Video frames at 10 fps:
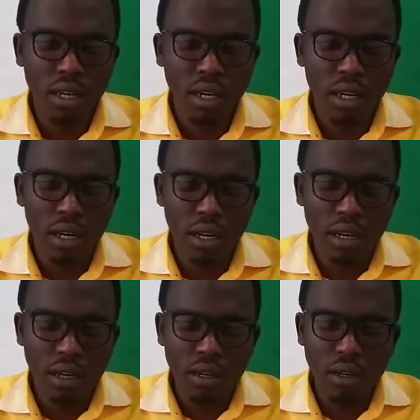
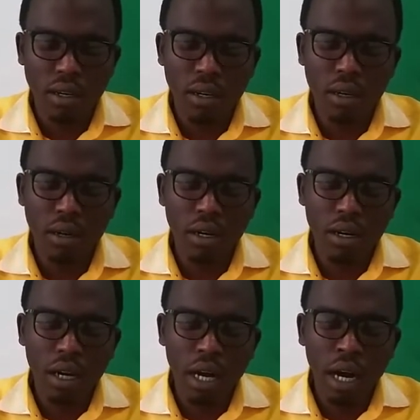
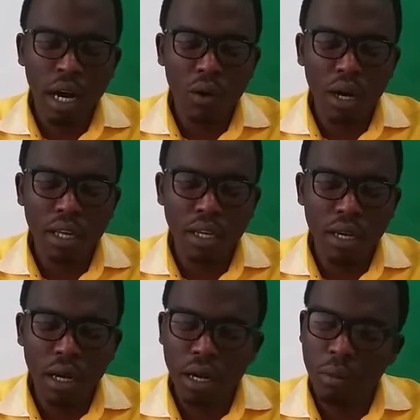how I
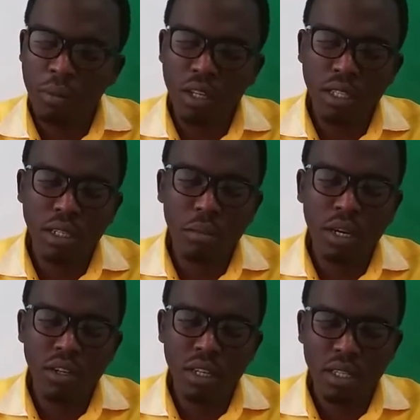updated
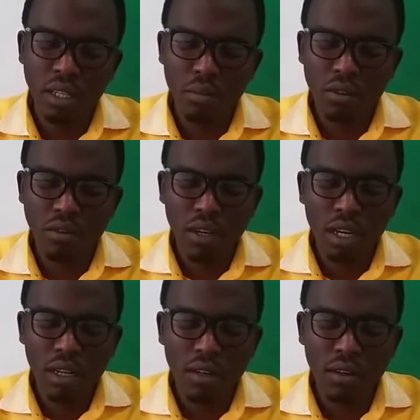my LinkedIn
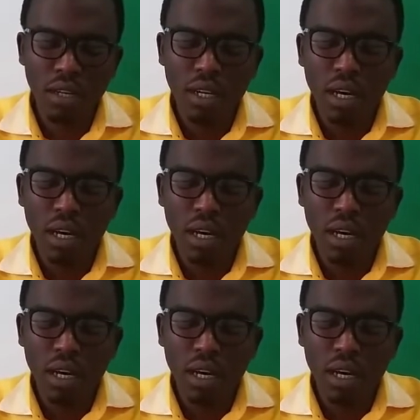profile,